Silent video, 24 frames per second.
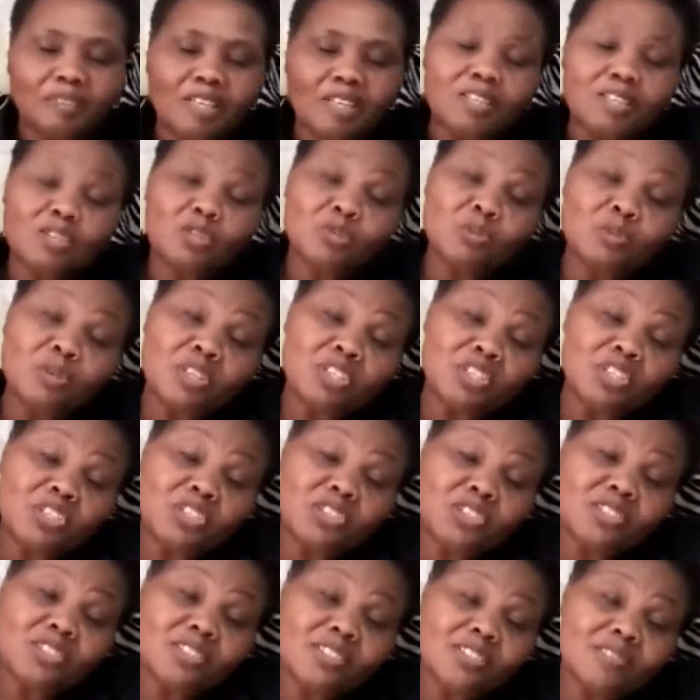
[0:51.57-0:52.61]

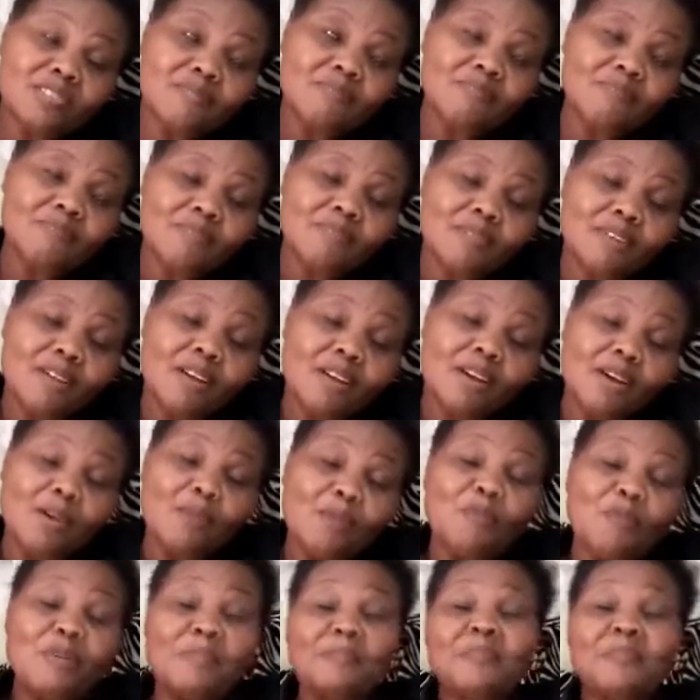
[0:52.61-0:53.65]
situations,
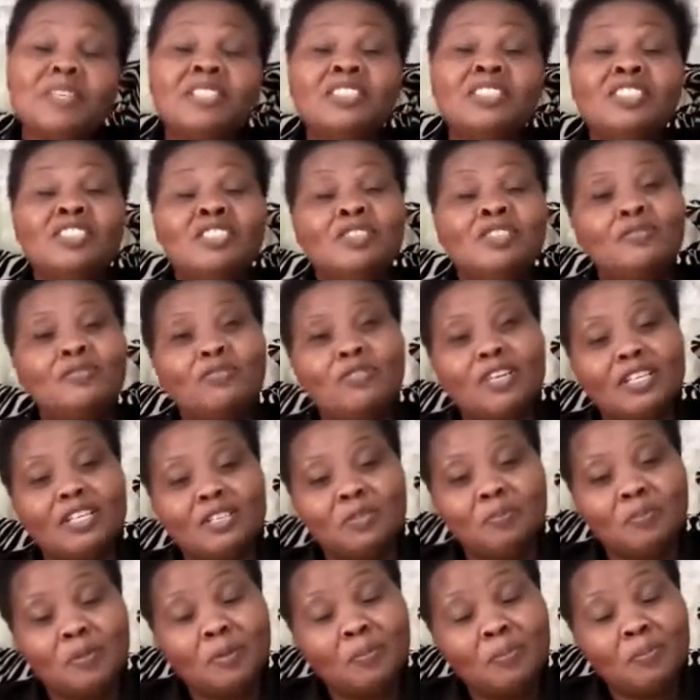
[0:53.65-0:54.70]
we meet different
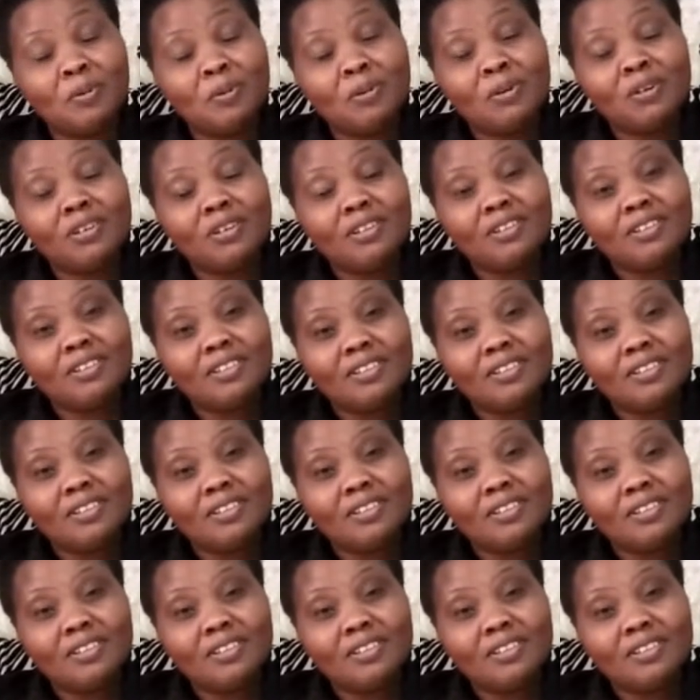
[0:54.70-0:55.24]
people,